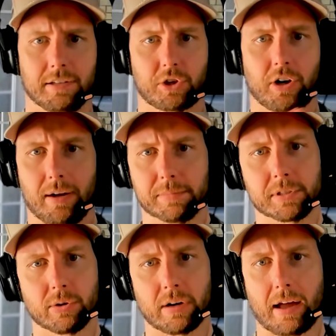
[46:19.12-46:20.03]

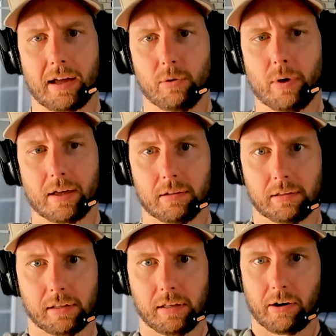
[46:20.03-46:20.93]
describes you and I
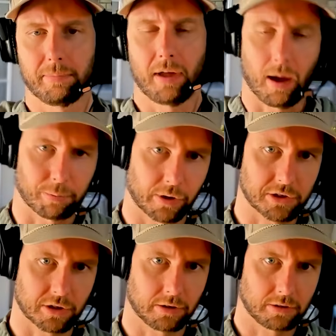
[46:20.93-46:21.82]
well. I'm the
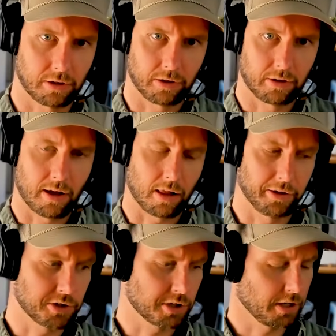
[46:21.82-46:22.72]
operational, you're the
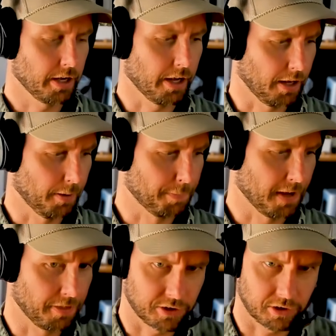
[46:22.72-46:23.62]
knowledge,
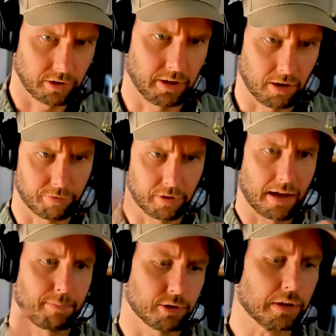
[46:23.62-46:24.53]
and there's certainly
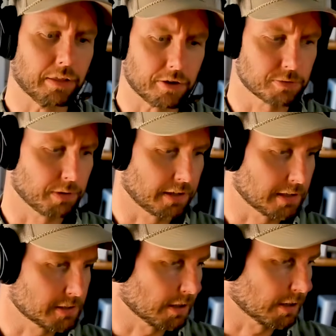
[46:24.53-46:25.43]
overlap between those, but
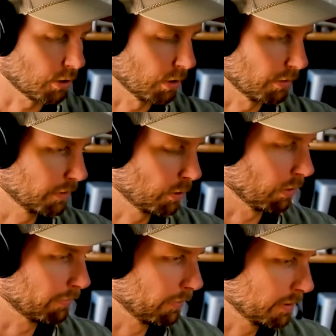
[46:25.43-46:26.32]
that's our
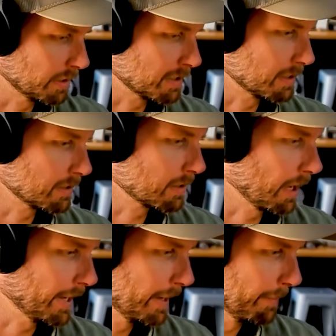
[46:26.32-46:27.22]
core focuses.
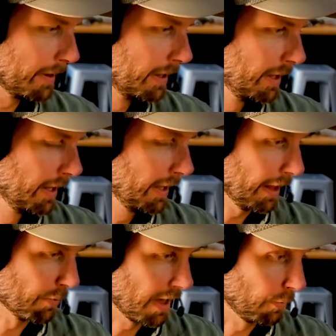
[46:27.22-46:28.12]
And
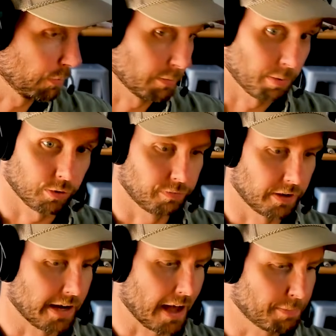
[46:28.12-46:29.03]
we're both
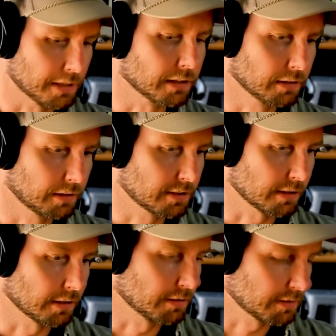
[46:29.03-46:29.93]
very happy
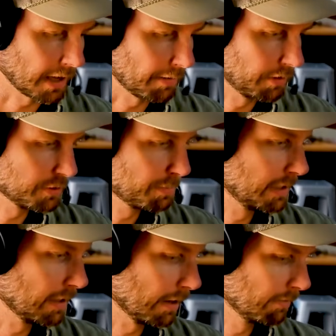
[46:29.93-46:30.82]
to have those
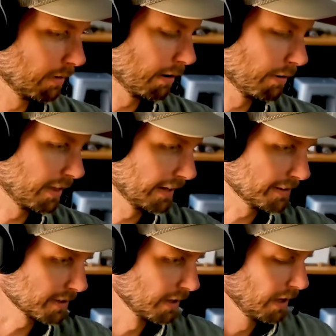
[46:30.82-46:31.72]
be our
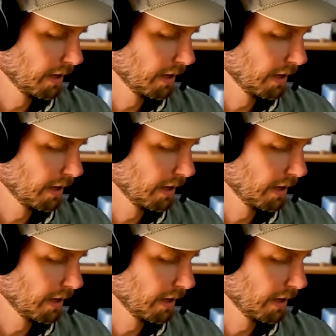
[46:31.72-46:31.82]
things.